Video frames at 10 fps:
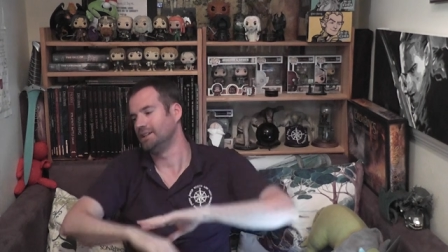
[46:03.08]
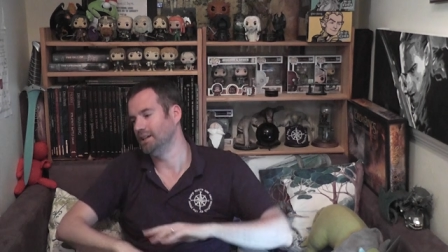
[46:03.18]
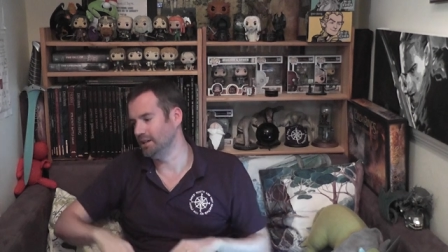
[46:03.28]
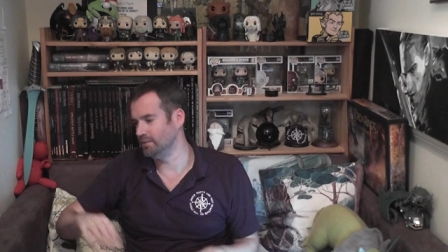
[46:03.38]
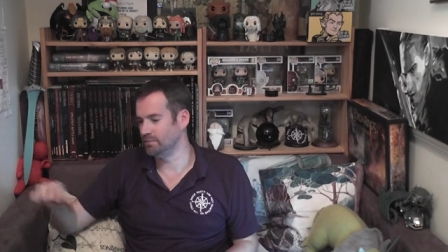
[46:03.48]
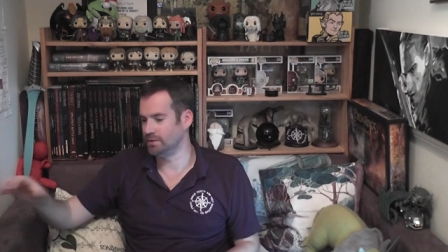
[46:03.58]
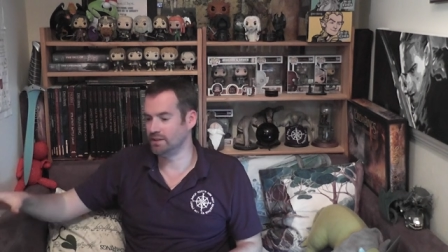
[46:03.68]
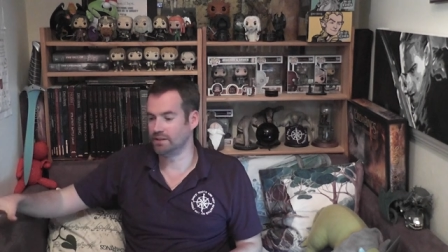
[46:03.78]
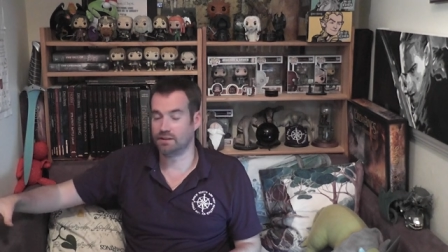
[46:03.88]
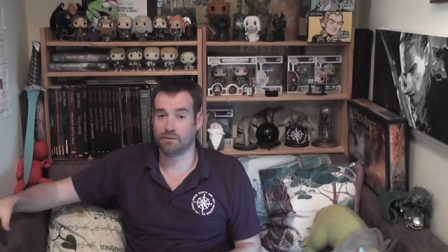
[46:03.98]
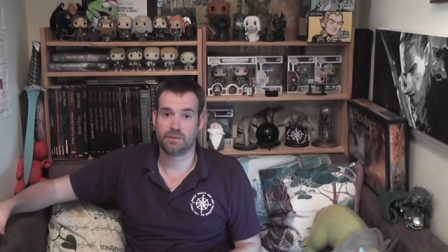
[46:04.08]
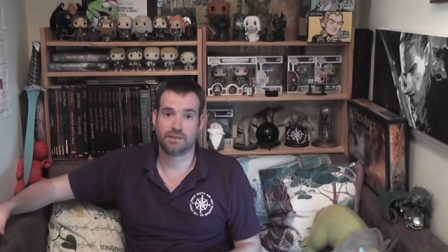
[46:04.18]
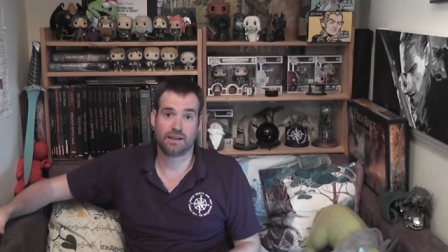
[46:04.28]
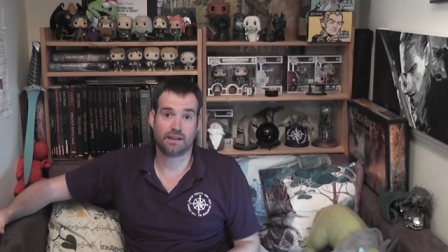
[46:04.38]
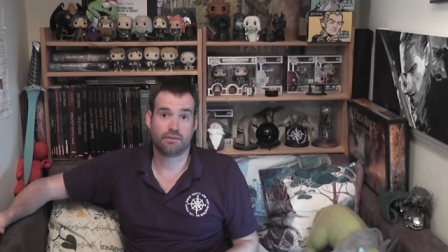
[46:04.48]
um, I, have been
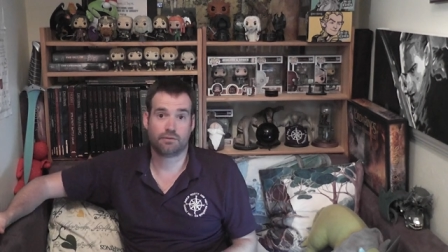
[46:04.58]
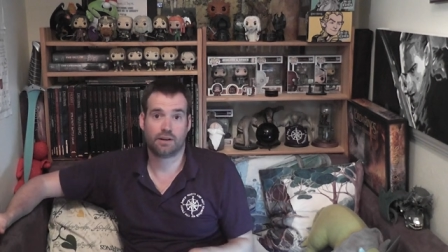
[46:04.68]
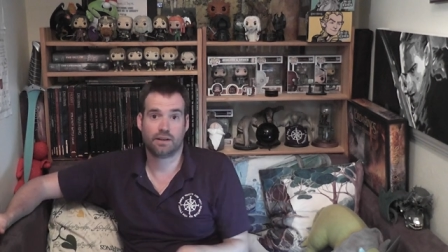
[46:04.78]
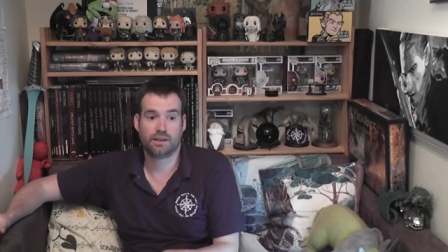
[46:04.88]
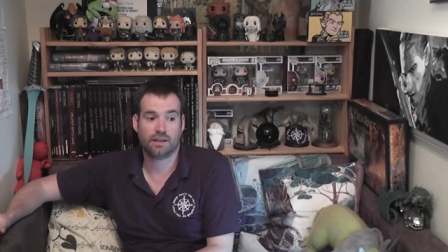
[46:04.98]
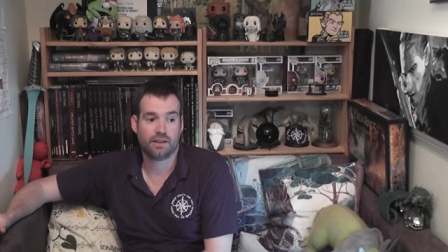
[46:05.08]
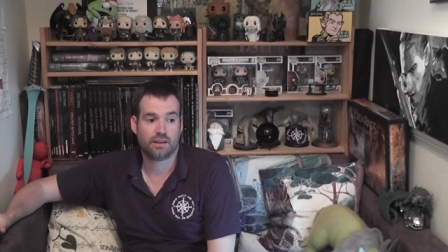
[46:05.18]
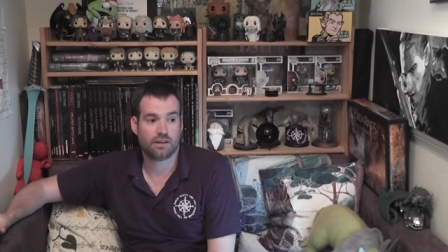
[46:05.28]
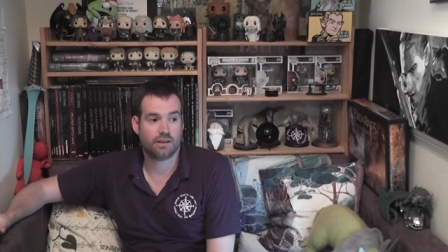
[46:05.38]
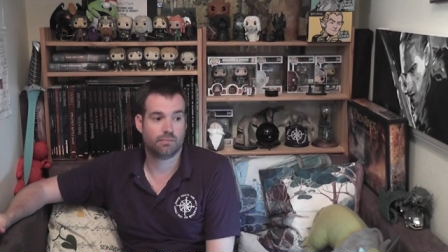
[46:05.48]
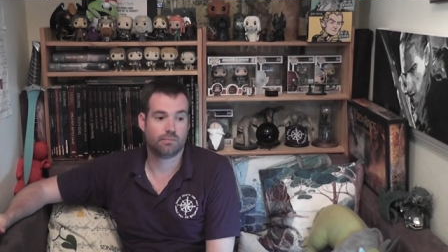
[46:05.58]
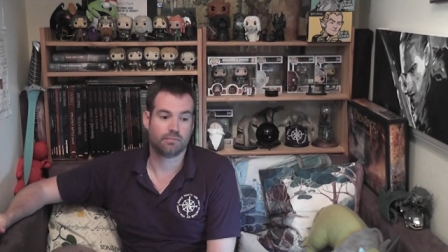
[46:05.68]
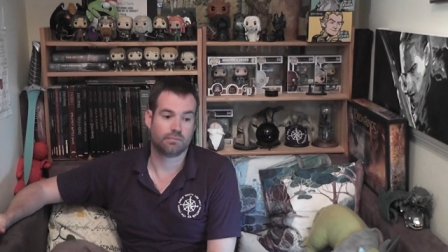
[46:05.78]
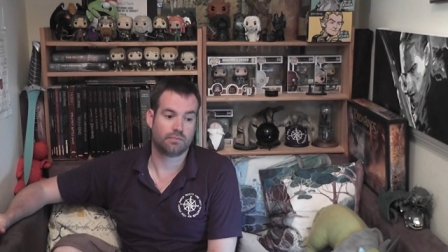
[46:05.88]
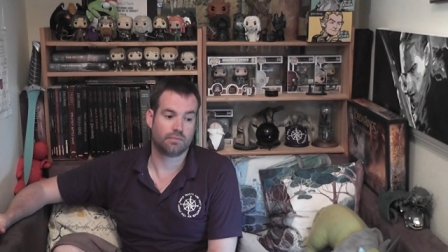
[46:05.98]
saying throughout the year that
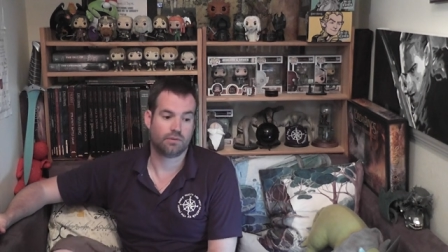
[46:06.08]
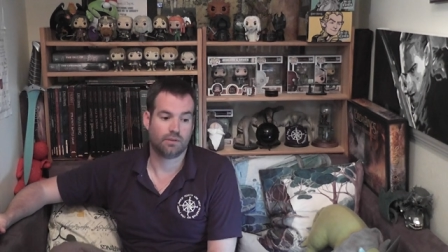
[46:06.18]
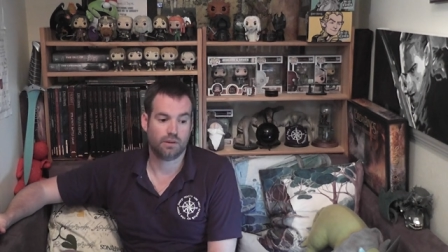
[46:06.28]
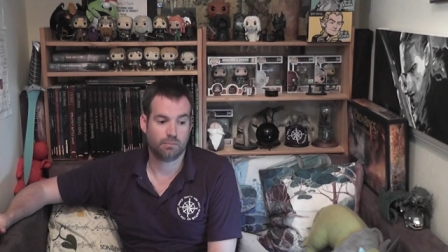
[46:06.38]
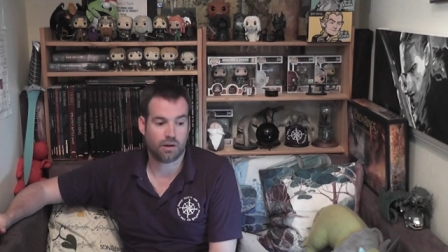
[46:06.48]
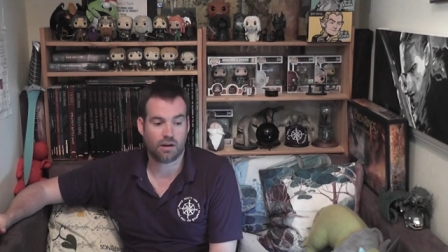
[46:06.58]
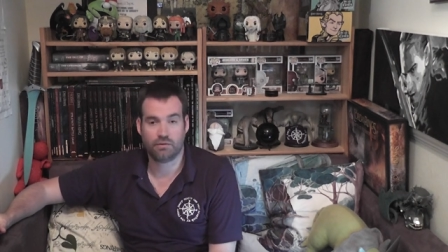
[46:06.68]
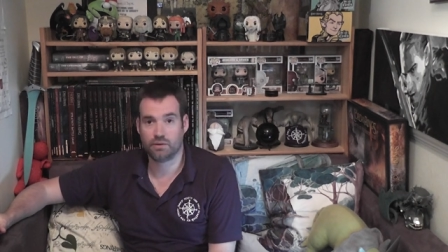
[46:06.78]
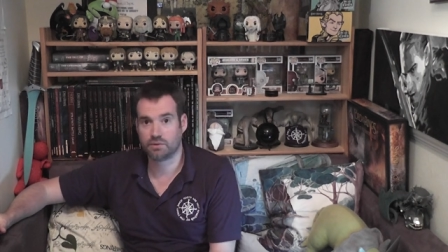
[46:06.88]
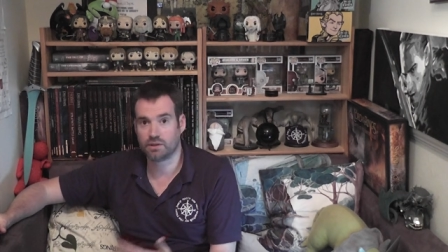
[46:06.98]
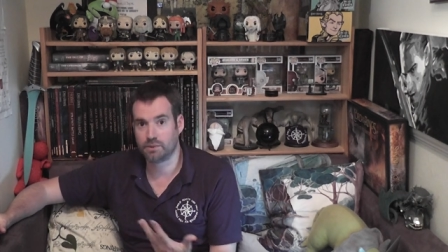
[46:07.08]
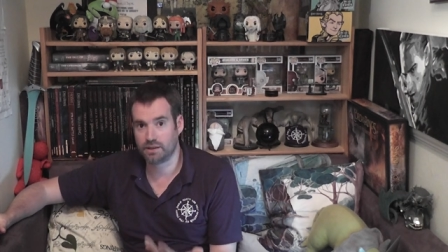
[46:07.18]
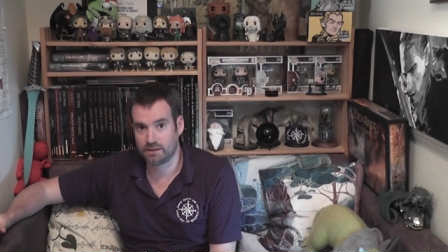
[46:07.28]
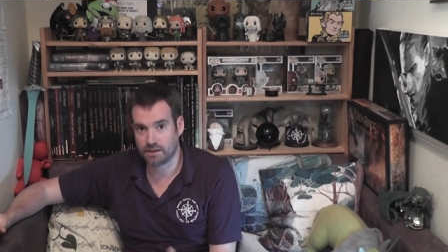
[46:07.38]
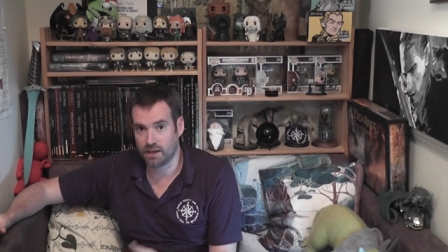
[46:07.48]
um, that part of it was going to
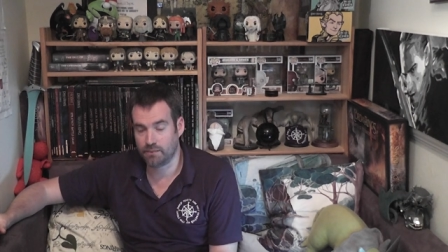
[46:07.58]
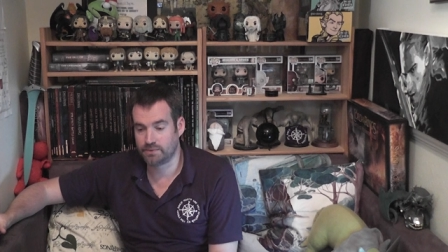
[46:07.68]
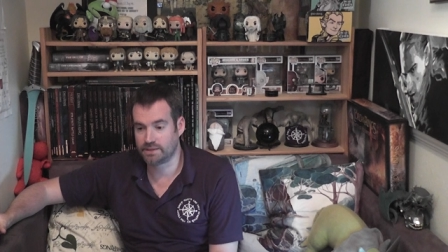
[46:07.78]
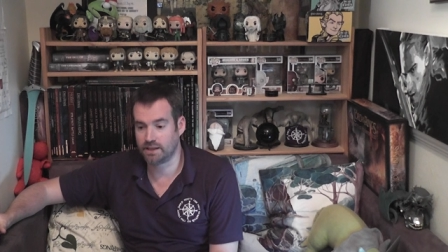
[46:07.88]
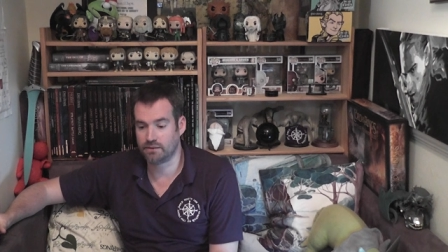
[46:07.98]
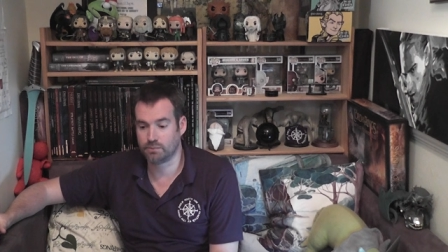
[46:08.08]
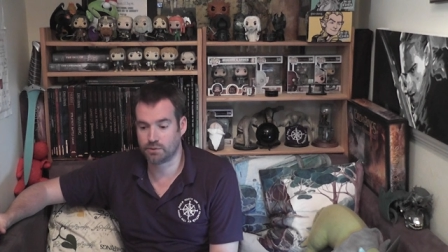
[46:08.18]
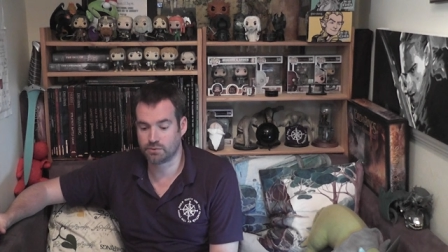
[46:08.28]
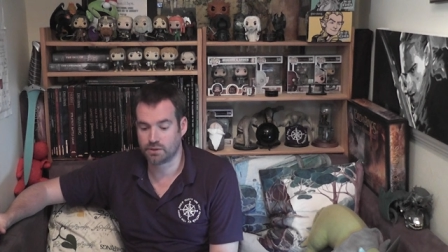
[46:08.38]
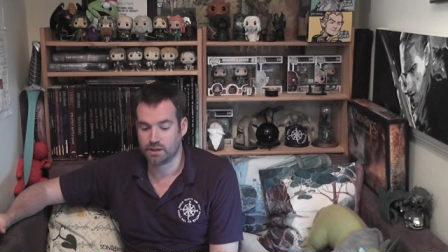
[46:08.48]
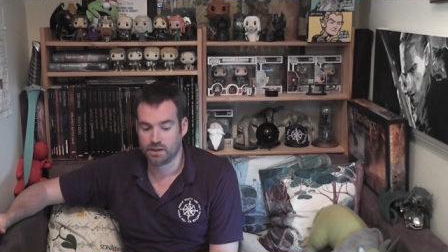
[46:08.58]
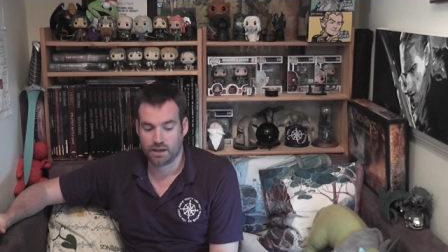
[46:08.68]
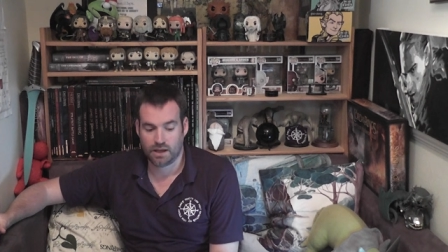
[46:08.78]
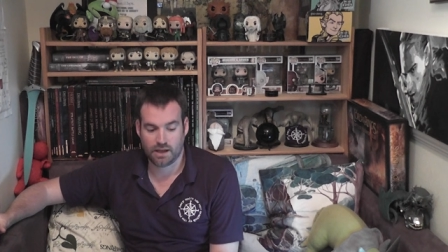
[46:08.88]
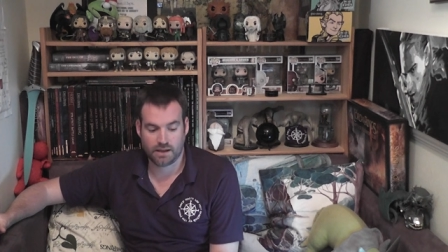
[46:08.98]
be um, selling models
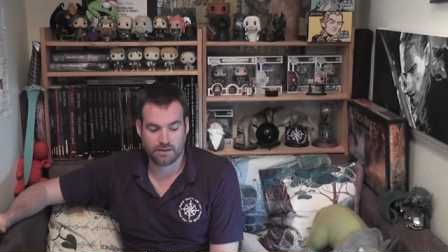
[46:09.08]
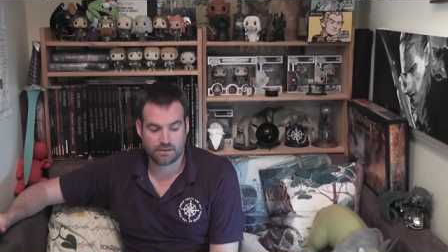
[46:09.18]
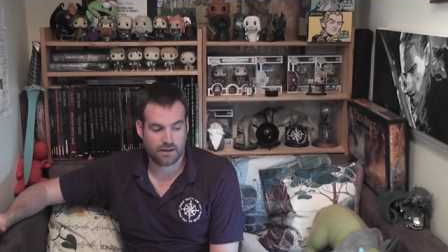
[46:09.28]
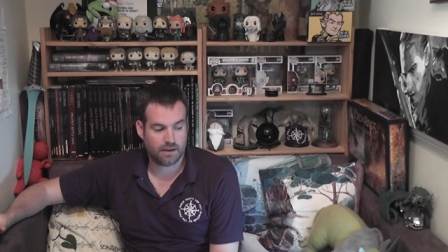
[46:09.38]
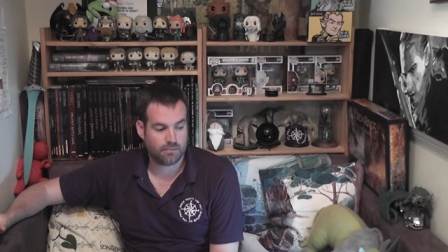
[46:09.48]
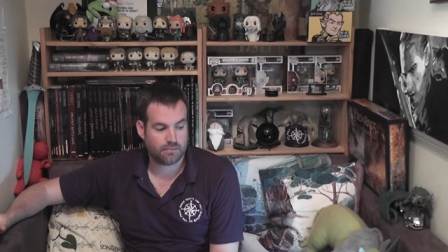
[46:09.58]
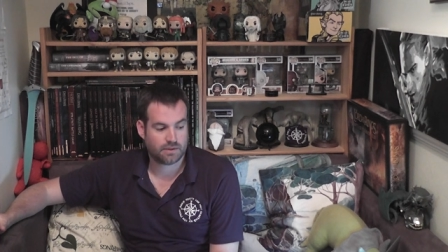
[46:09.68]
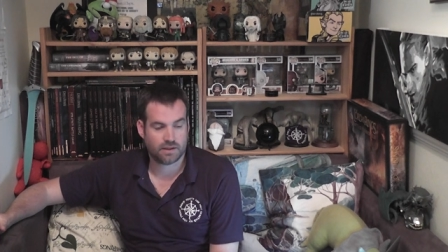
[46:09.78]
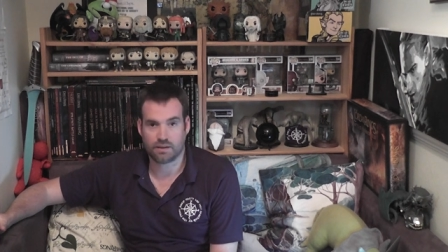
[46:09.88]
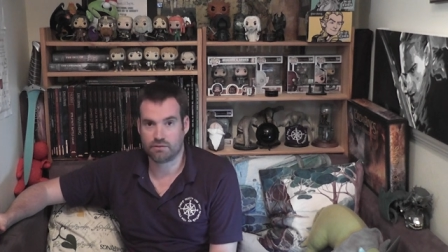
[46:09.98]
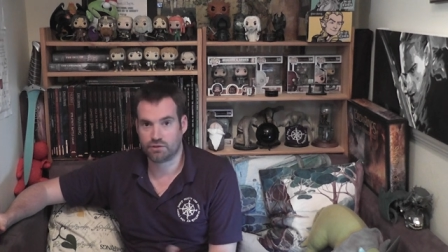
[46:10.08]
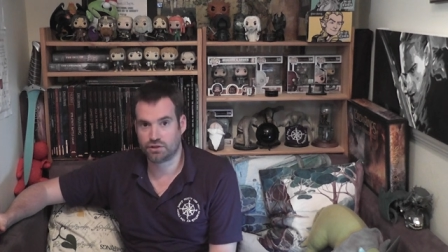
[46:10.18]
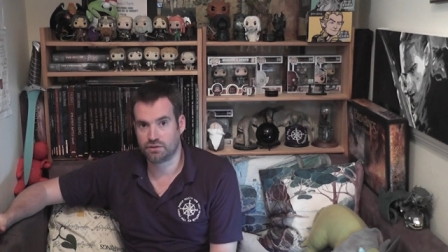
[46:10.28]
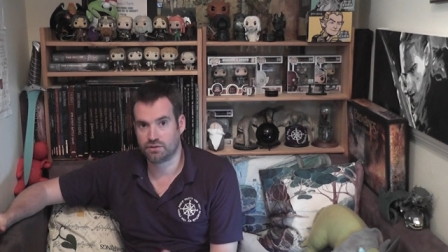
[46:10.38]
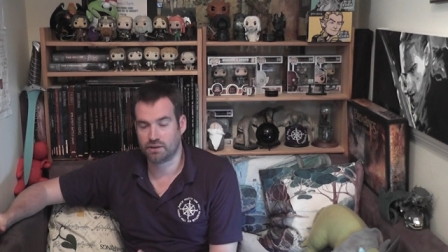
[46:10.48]
and um, to kind of
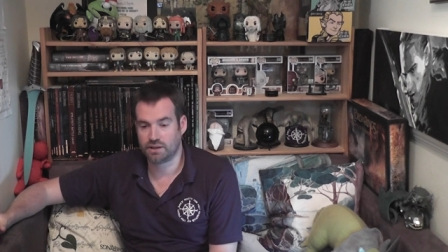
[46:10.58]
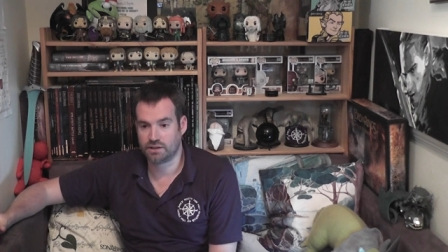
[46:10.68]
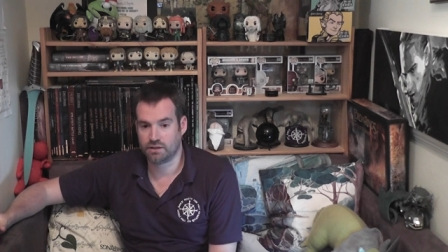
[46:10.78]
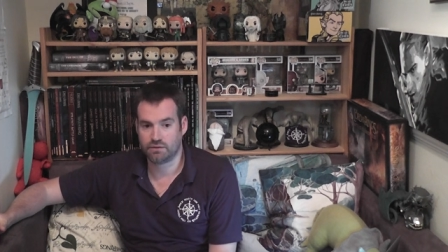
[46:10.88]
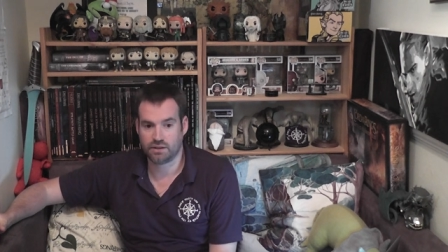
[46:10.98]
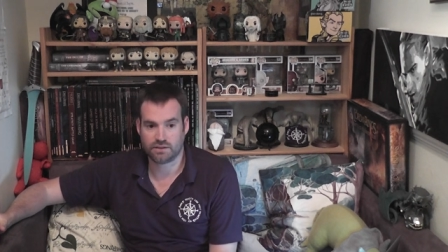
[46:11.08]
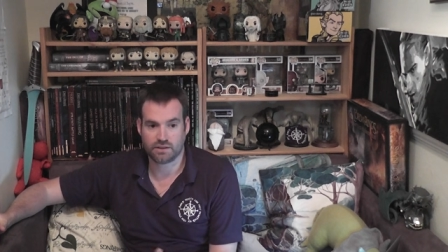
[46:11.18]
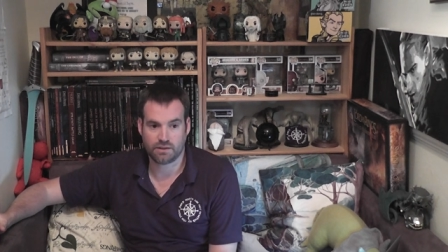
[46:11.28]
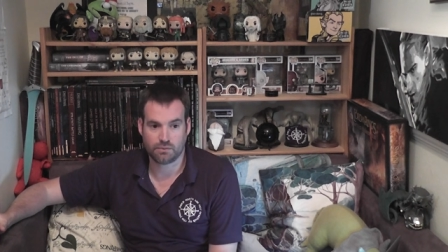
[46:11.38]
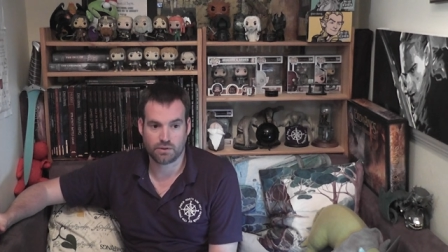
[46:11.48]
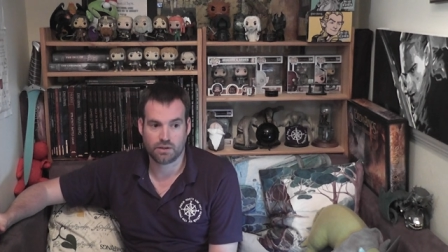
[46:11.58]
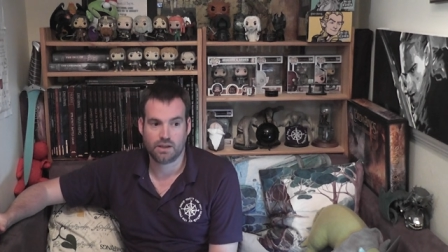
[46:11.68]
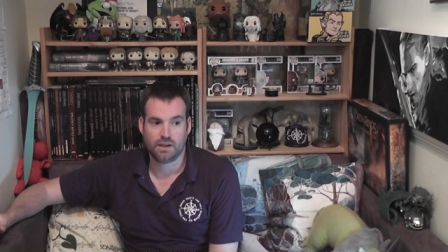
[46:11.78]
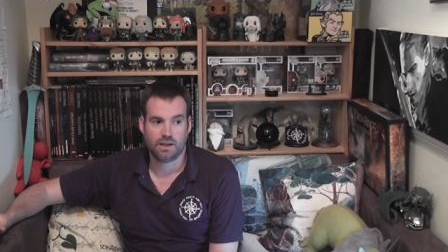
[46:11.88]
reduce the ratio of things I didn't want.